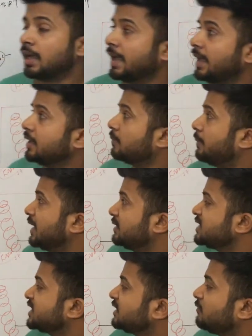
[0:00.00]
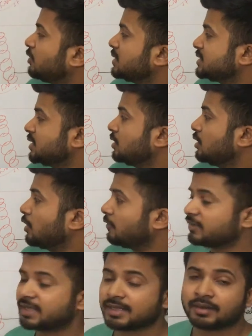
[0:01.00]
and by this information now
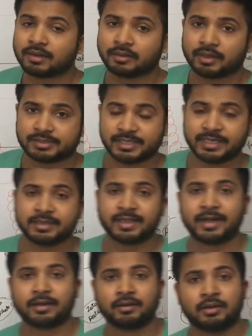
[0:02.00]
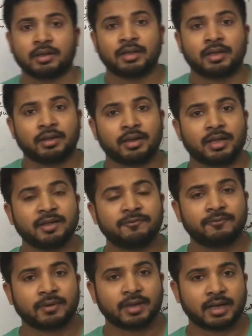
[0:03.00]
we can say that
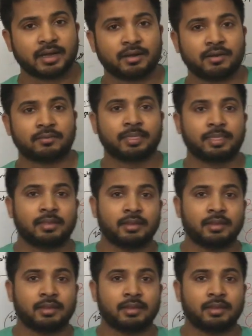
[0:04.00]
these types of